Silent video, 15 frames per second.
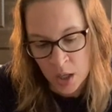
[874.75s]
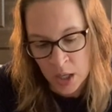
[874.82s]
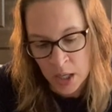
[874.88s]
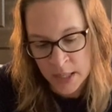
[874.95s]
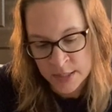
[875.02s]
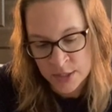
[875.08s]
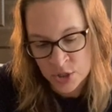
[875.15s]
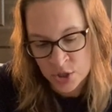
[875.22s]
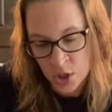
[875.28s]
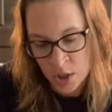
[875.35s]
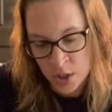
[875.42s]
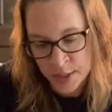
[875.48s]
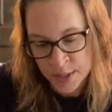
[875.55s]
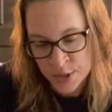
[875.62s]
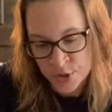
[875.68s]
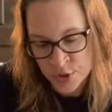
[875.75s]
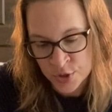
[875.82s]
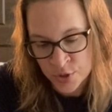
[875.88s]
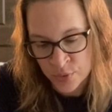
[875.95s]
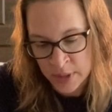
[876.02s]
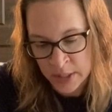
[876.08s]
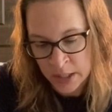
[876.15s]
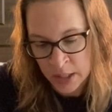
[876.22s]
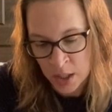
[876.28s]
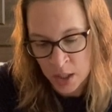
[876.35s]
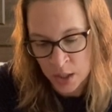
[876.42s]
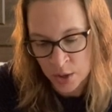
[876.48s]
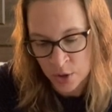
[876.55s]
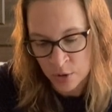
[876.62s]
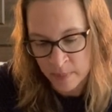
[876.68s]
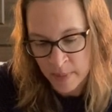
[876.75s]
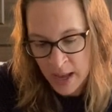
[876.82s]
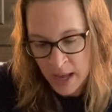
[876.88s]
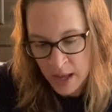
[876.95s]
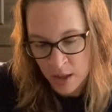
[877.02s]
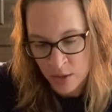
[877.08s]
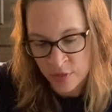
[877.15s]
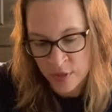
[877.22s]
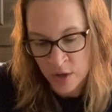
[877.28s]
I started doing the hunger math.